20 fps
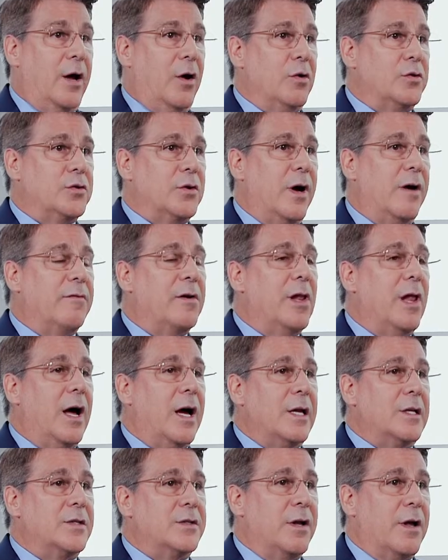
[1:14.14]
I also have
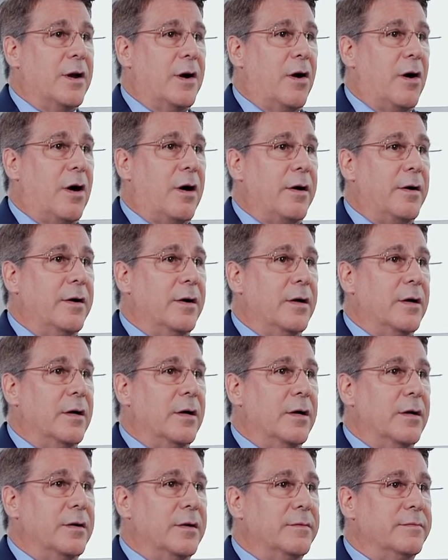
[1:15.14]
clients that are
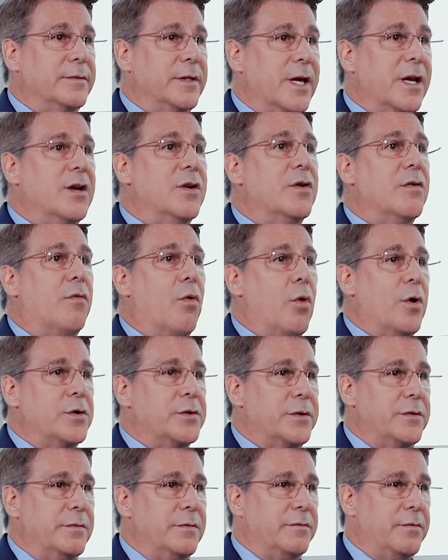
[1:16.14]
getting
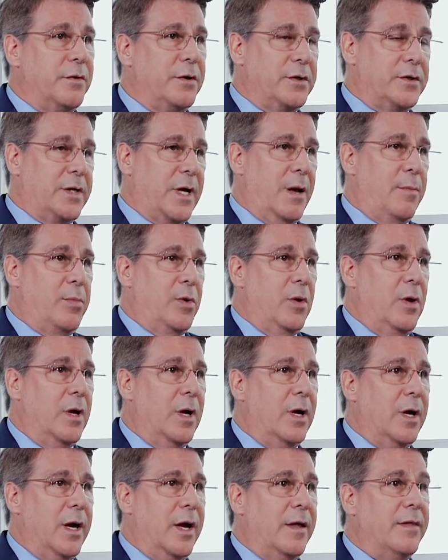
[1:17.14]
divorced, for example,
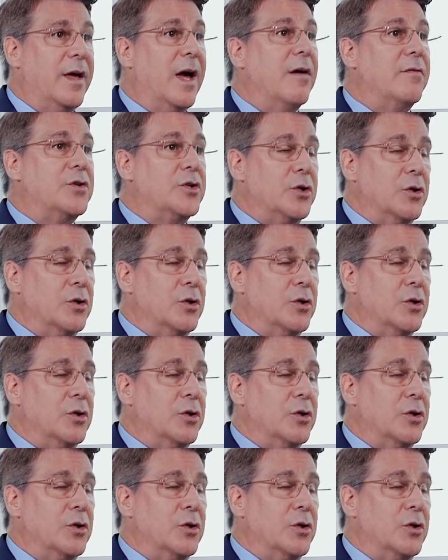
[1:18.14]
and they have